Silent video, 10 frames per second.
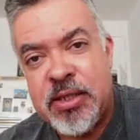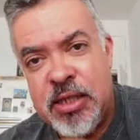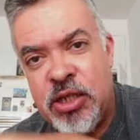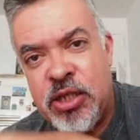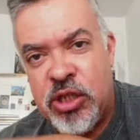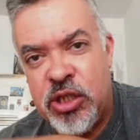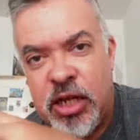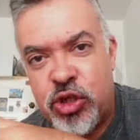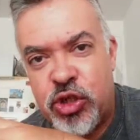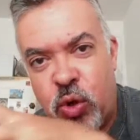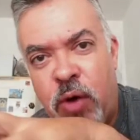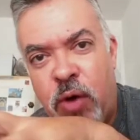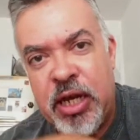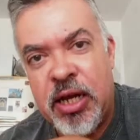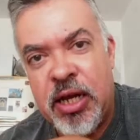the the other story
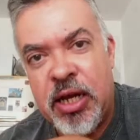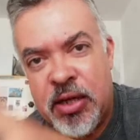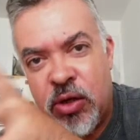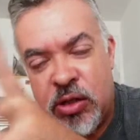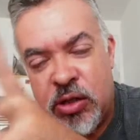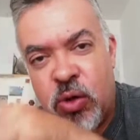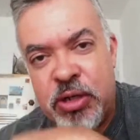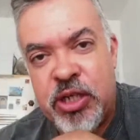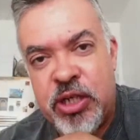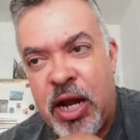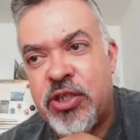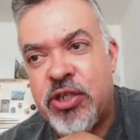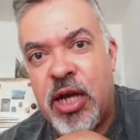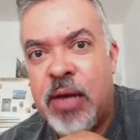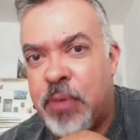uh, in Obliterati,
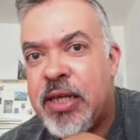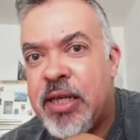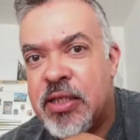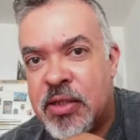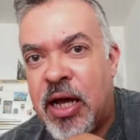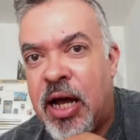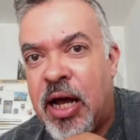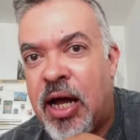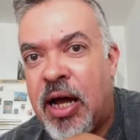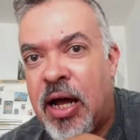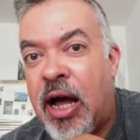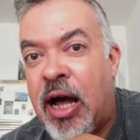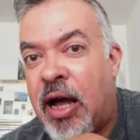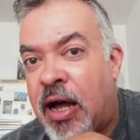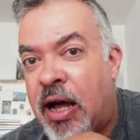I'm making a, uh, a,
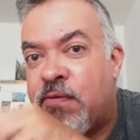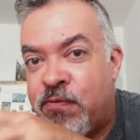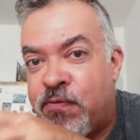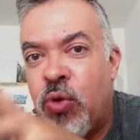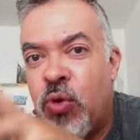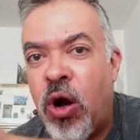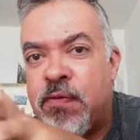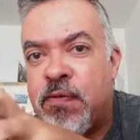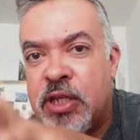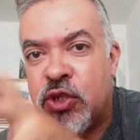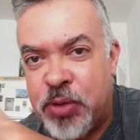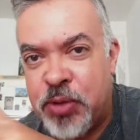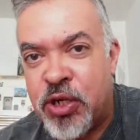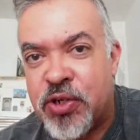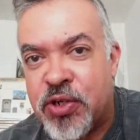a, few of the
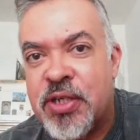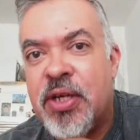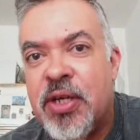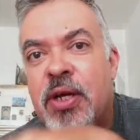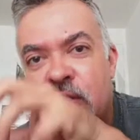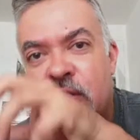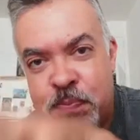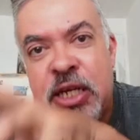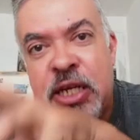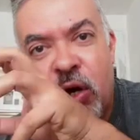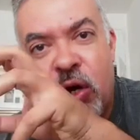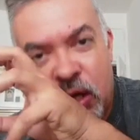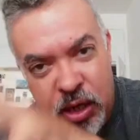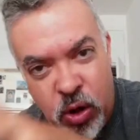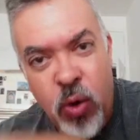speakers speak
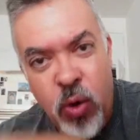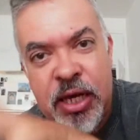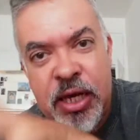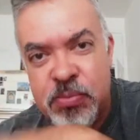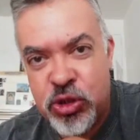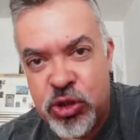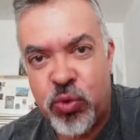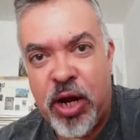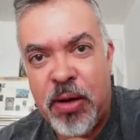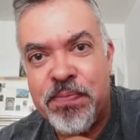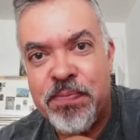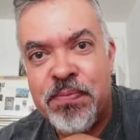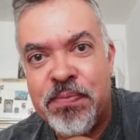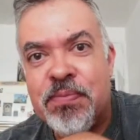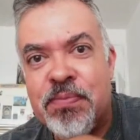only in Mistureba.
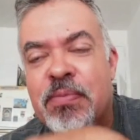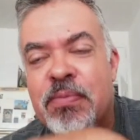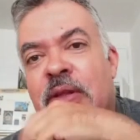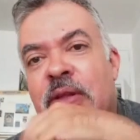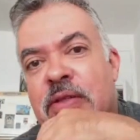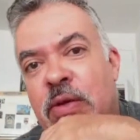Mm-hmm. They